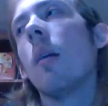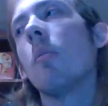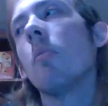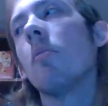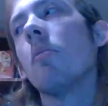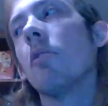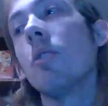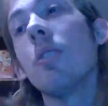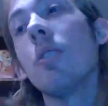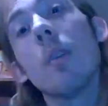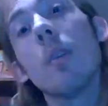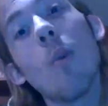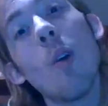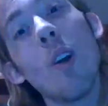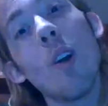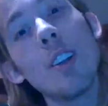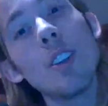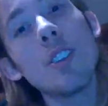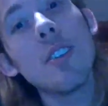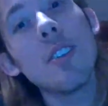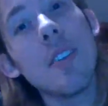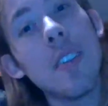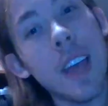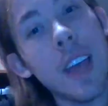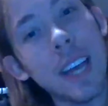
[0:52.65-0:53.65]
So you can
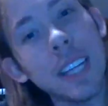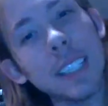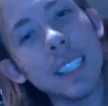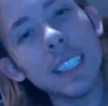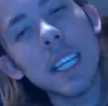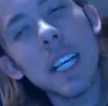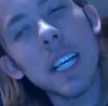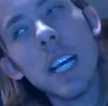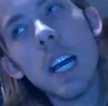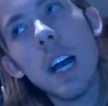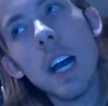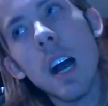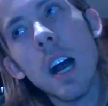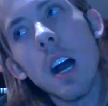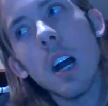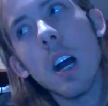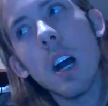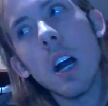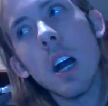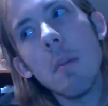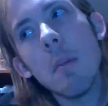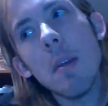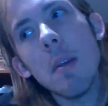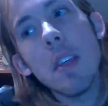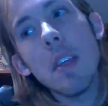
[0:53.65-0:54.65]
watch that.
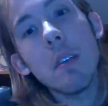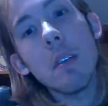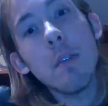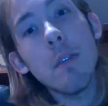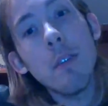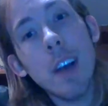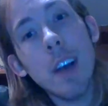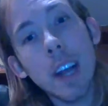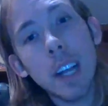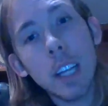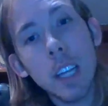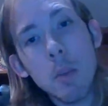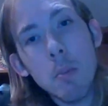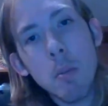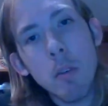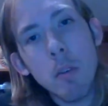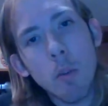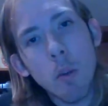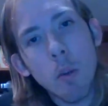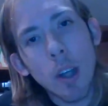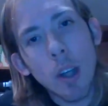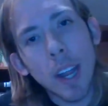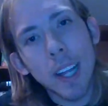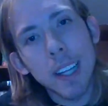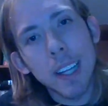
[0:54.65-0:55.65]
And then finally,
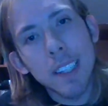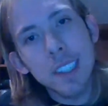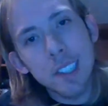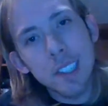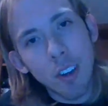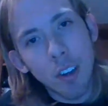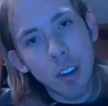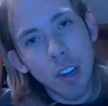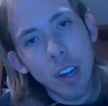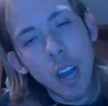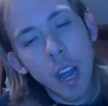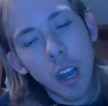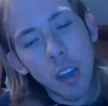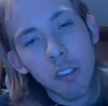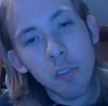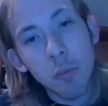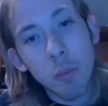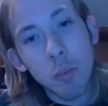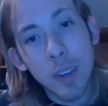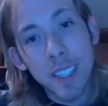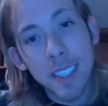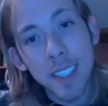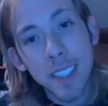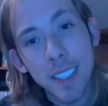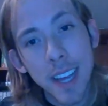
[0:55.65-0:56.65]
before I get started, I just
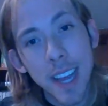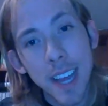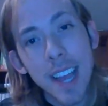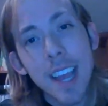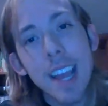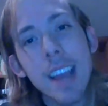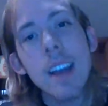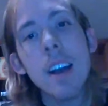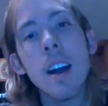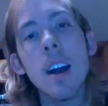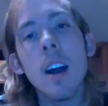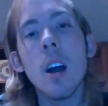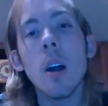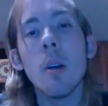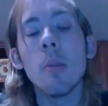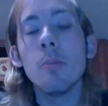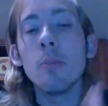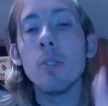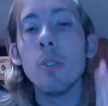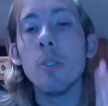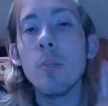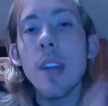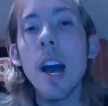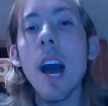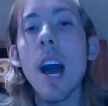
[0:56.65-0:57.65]
want to say,
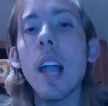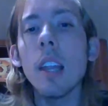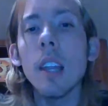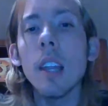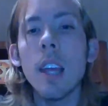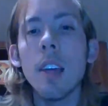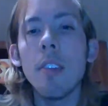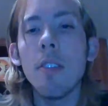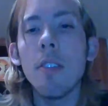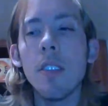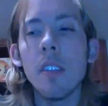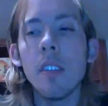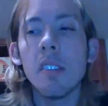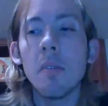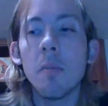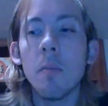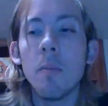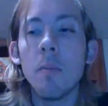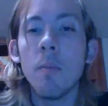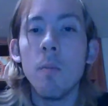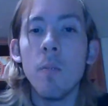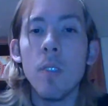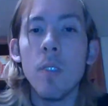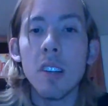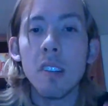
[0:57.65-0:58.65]
do not let this
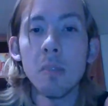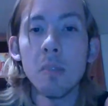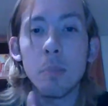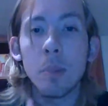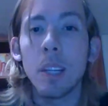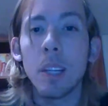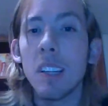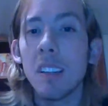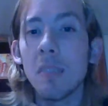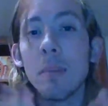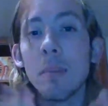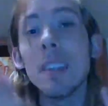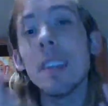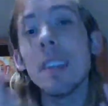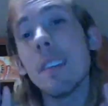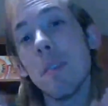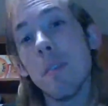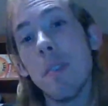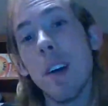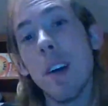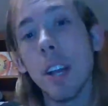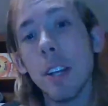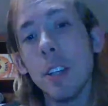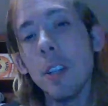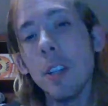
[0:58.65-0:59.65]
placement
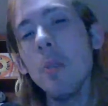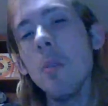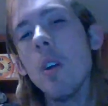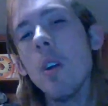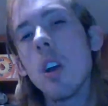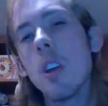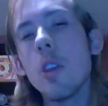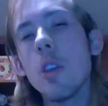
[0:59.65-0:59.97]
define you.